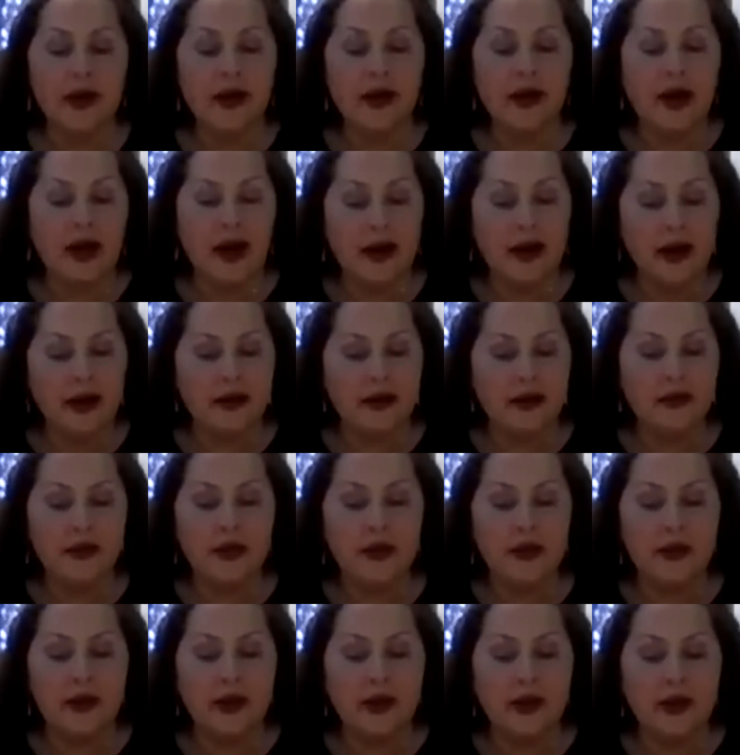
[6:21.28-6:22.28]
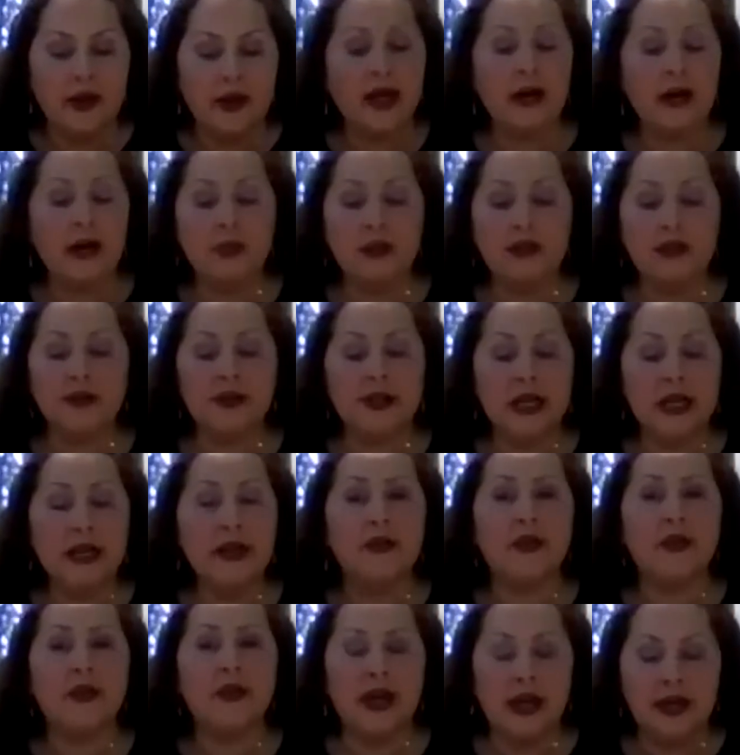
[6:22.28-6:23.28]
And they have been
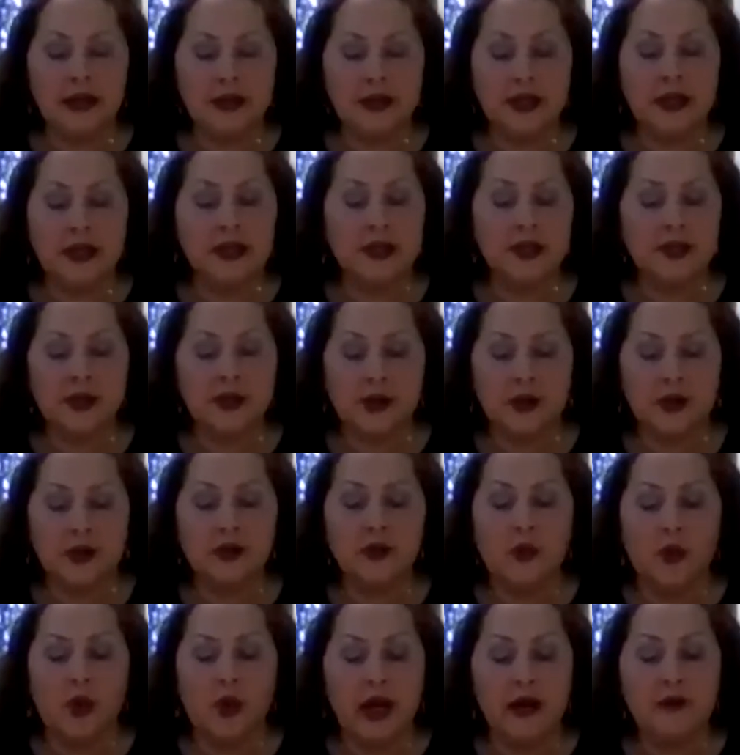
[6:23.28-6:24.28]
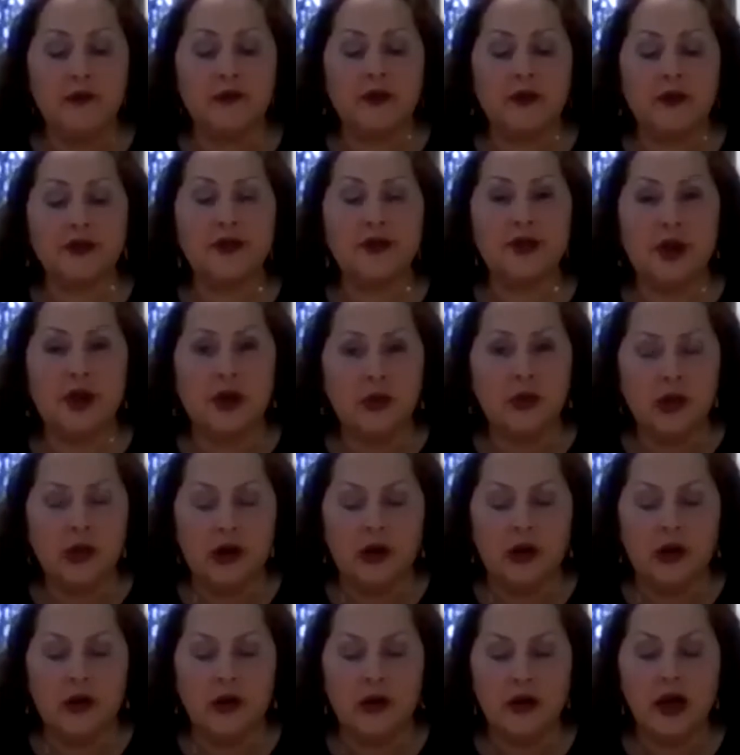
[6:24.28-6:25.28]
seeing things in a certain way for so
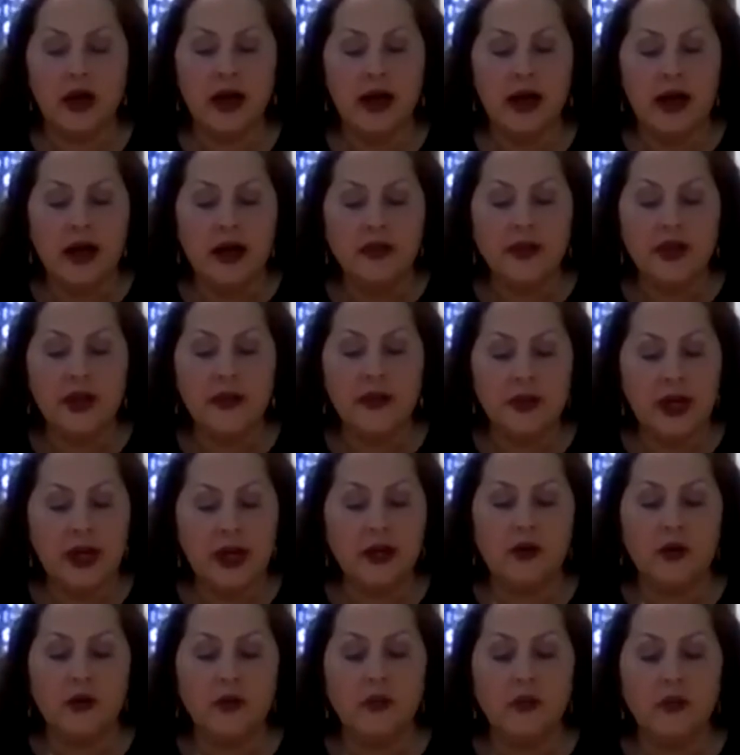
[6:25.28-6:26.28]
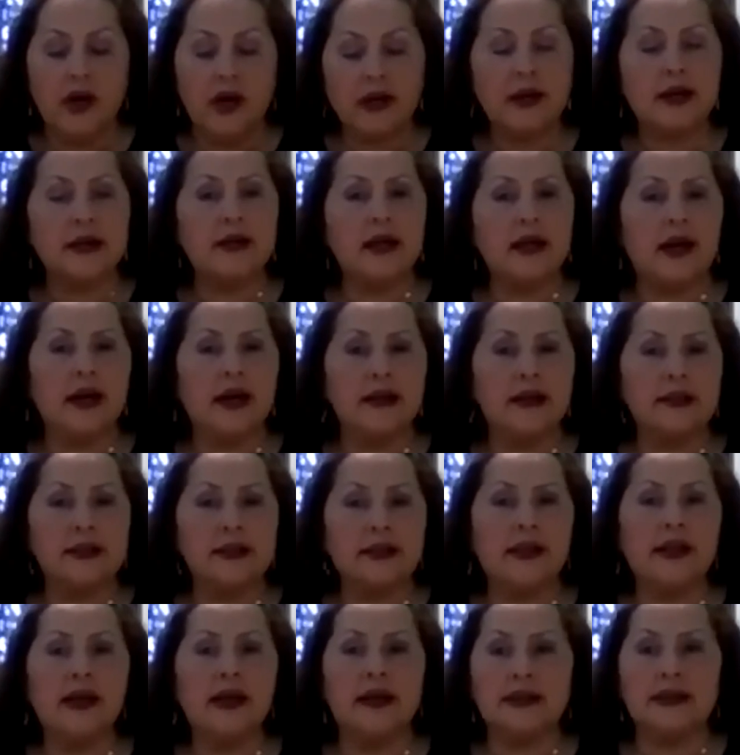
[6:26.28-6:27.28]
long that they don't recognize
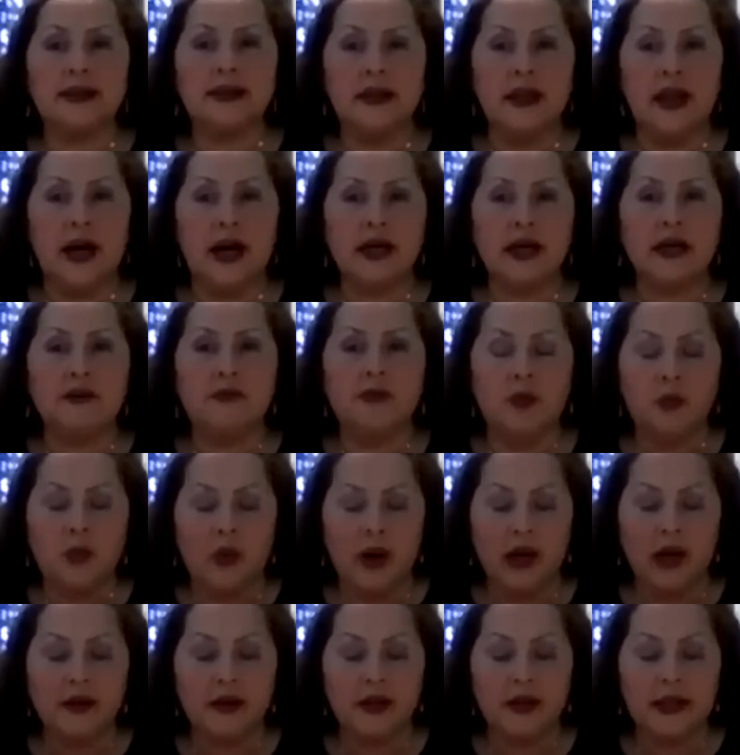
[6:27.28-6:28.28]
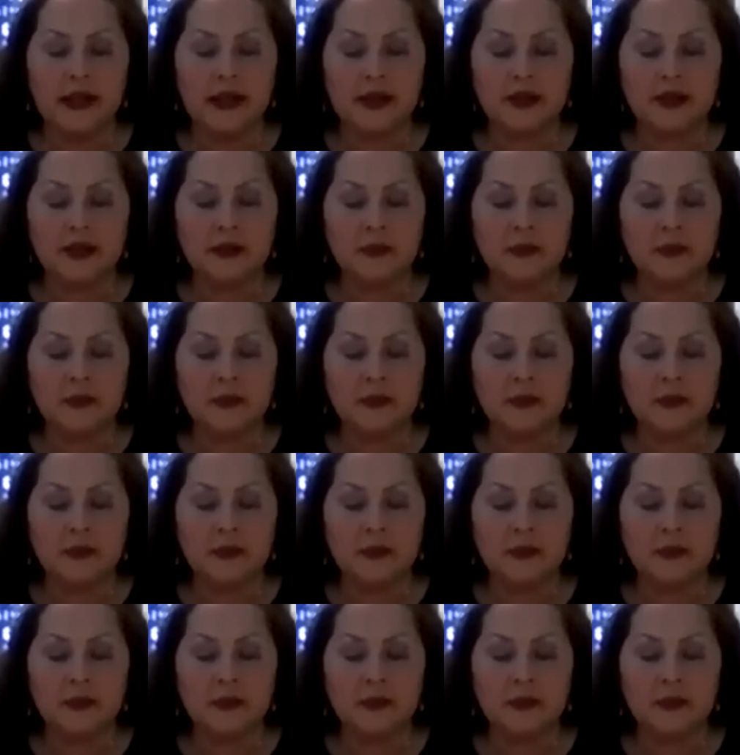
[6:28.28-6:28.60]
it as a lack of awareness.